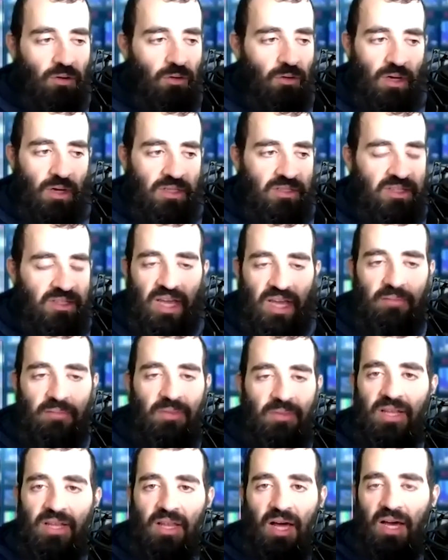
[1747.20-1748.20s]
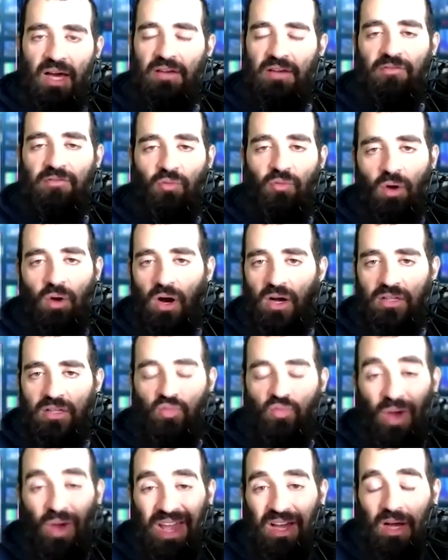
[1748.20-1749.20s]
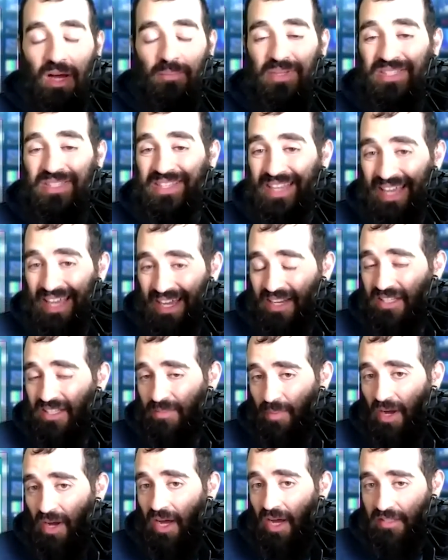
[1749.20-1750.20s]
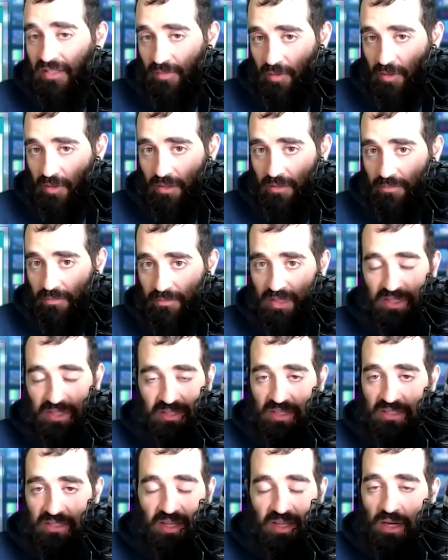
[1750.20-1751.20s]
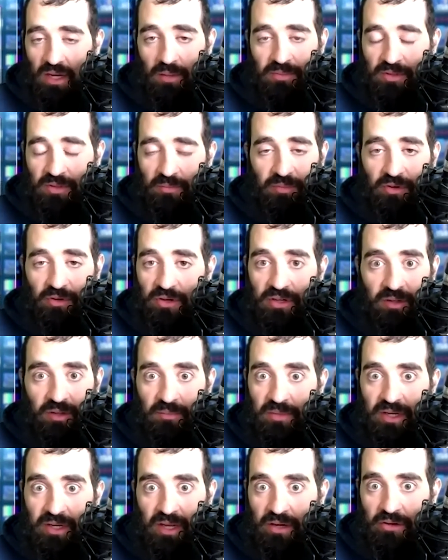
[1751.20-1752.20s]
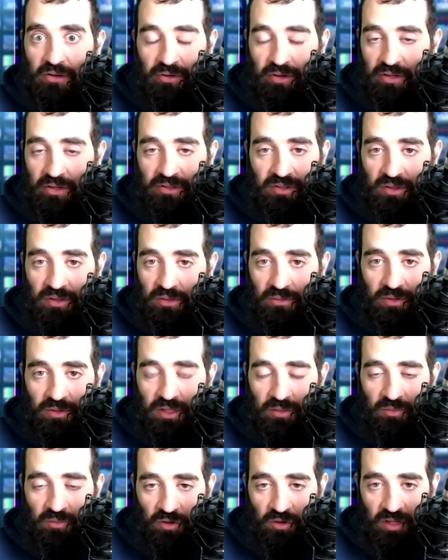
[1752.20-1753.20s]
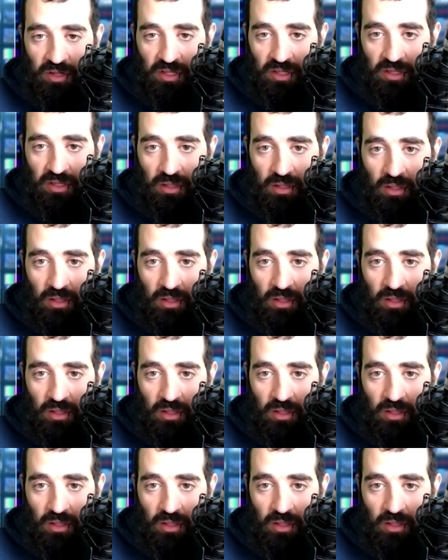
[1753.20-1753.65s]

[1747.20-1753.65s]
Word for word: you? a day in my life was wake up as late as possible because I stayed up to burn the midnight oil till three in the morning,